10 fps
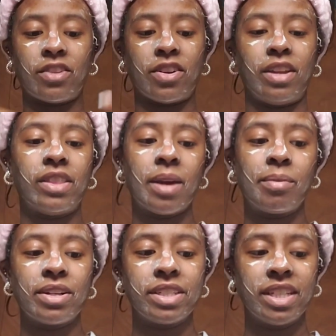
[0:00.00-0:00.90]
underneath that
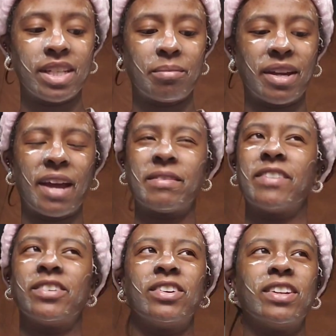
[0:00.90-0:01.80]
person, because I'm like, I'm not
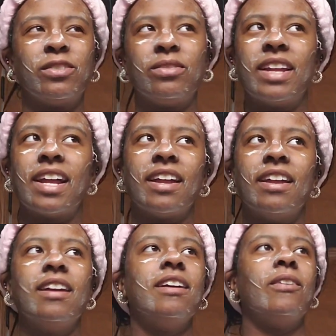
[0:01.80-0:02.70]
even gonna do that
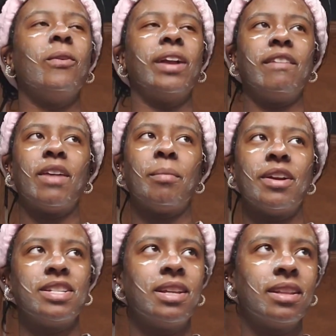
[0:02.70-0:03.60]
or give that
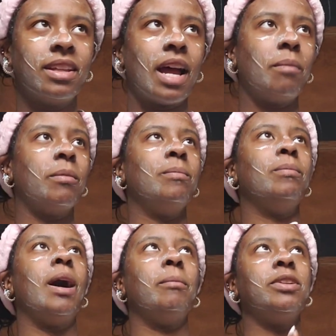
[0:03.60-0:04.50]
person nothing. I'm
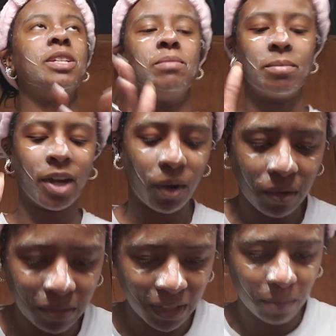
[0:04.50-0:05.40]
gonna just be my
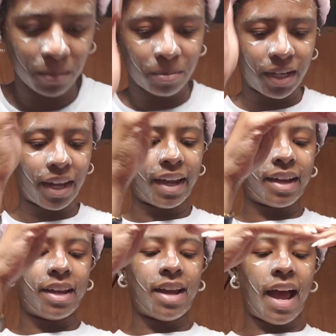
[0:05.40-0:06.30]
own. I'm gonna be
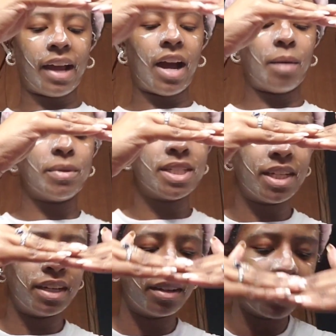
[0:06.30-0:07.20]
like, I
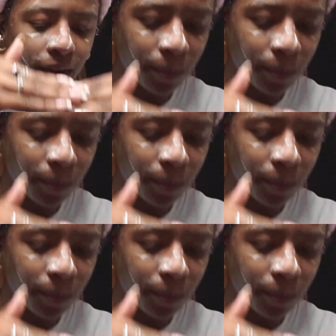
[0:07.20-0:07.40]
commented